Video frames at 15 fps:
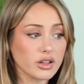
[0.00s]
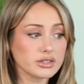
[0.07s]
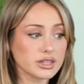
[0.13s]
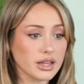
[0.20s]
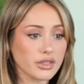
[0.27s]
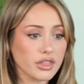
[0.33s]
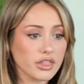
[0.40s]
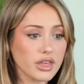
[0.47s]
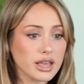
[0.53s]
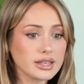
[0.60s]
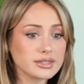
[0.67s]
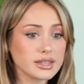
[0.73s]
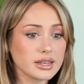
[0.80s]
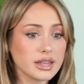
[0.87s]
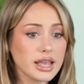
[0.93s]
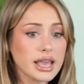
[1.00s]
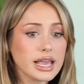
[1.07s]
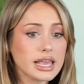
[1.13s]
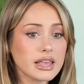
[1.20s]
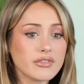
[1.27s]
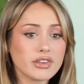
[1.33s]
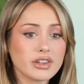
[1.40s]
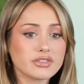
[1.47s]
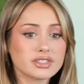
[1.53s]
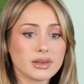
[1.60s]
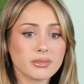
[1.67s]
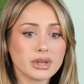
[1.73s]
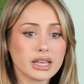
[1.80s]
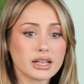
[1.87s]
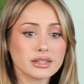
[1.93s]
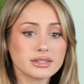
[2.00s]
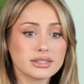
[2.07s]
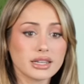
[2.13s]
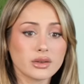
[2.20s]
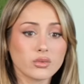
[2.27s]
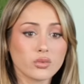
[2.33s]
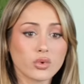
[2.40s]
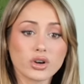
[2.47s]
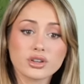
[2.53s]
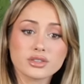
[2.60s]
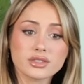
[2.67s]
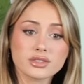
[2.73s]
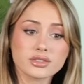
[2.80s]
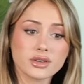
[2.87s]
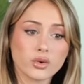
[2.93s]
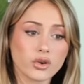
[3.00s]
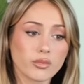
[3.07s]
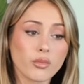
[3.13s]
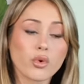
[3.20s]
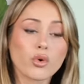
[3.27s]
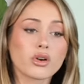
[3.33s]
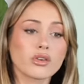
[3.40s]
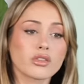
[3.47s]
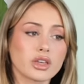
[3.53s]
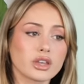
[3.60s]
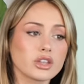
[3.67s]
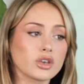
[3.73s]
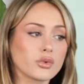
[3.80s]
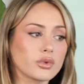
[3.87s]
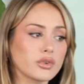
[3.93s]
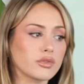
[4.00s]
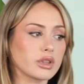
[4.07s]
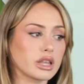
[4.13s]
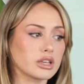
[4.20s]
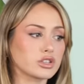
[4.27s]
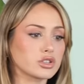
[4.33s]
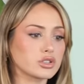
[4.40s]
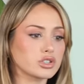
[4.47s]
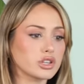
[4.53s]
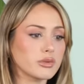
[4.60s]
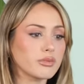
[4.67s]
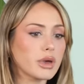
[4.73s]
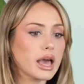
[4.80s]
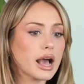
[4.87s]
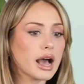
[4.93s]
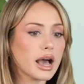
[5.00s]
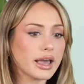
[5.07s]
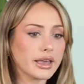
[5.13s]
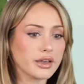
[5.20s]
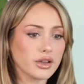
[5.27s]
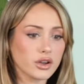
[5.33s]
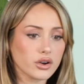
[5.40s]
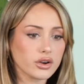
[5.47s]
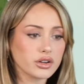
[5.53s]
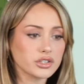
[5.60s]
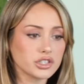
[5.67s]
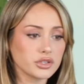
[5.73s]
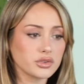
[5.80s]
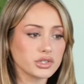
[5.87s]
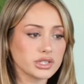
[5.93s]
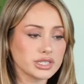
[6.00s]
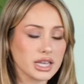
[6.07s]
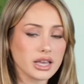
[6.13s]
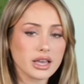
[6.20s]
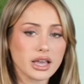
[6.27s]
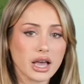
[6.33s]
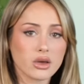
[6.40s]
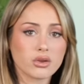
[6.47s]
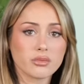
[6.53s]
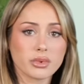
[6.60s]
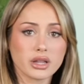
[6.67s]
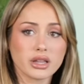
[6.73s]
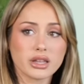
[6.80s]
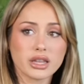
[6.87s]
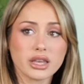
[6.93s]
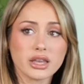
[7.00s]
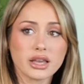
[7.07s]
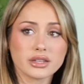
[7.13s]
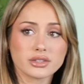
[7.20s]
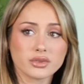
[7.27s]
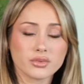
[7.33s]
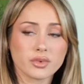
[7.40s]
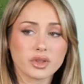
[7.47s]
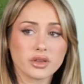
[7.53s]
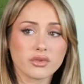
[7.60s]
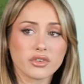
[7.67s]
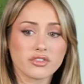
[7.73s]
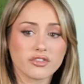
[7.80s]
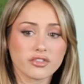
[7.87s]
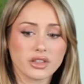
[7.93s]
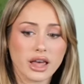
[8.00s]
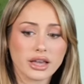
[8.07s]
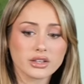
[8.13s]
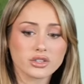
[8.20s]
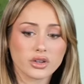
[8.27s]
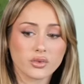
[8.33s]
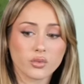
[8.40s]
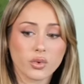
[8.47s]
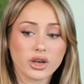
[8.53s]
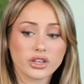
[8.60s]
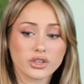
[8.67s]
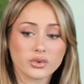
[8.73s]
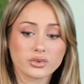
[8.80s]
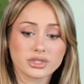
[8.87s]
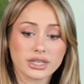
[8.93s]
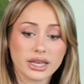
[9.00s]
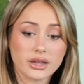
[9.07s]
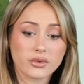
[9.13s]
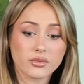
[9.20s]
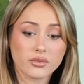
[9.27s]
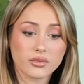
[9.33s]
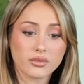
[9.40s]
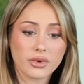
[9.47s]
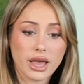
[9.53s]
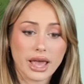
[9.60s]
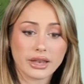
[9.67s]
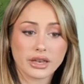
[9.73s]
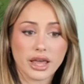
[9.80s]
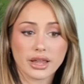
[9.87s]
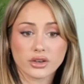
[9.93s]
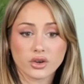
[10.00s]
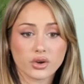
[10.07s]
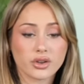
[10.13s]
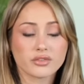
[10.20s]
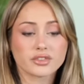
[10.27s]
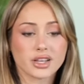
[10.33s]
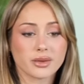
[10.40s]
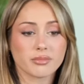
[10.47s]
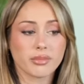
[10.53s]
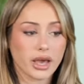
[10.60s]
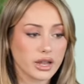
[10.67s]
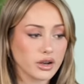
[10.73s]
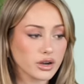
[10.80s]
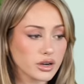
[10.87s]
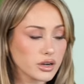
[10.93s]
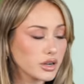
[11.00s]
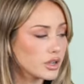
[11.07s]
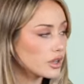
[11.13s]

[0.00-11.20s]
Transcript: all done things, and even if somebody else did worse or more than you in a relationship, I encourage you to take accountability and to really reflect on what you did and, and could have done better.